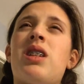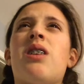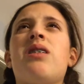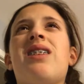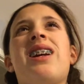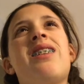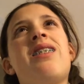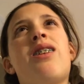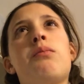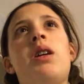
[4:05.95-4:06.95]
Now it's like
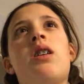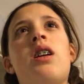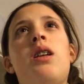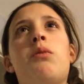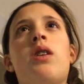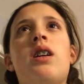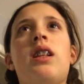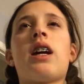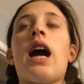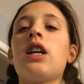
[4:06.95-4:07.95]
not a mirror anymore.
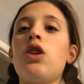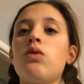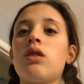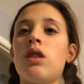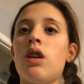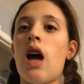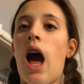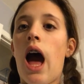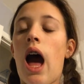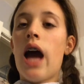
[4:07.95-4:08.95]
Like I can use,
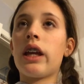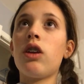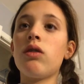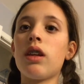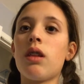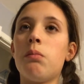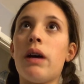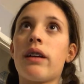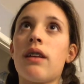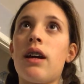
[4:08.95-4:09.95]
I can use like the
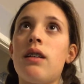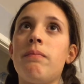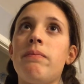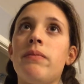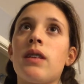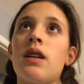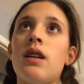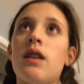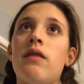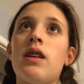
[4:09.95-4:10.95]
backside
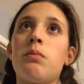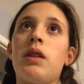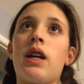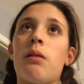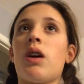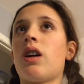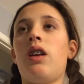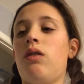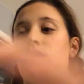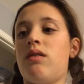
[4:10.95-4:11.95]
of this, but like I'm not
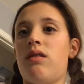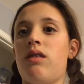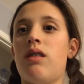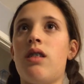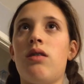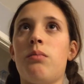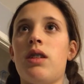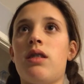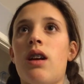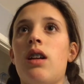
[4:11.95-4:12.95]
gonna use the zoomed
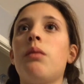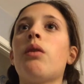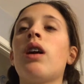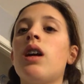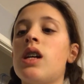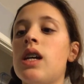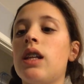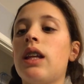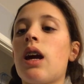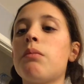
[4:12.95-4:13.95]
in side anymore.
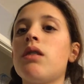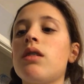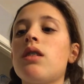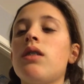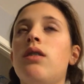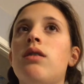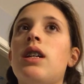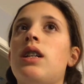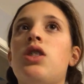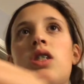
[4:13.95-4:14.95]
Like I mean, you can still use
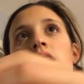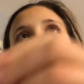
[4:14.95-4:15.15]
it. It's just,